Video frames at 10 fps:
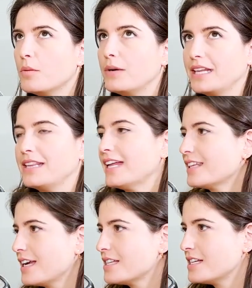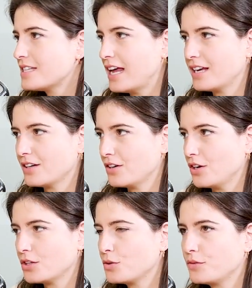But in that case, it's like
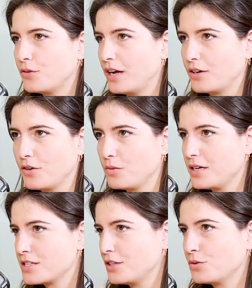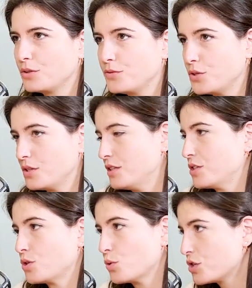not good for economics, not good for the
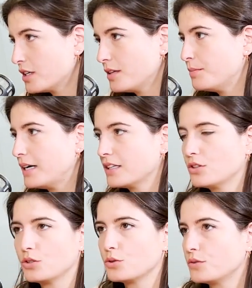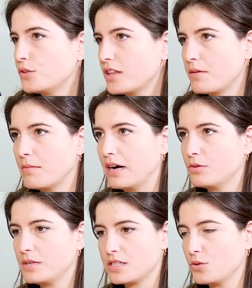social part, not good for the
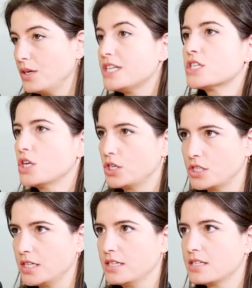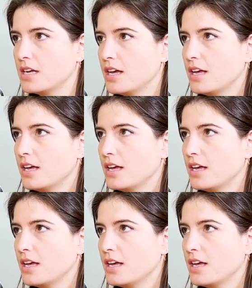environment. So it's nonsense.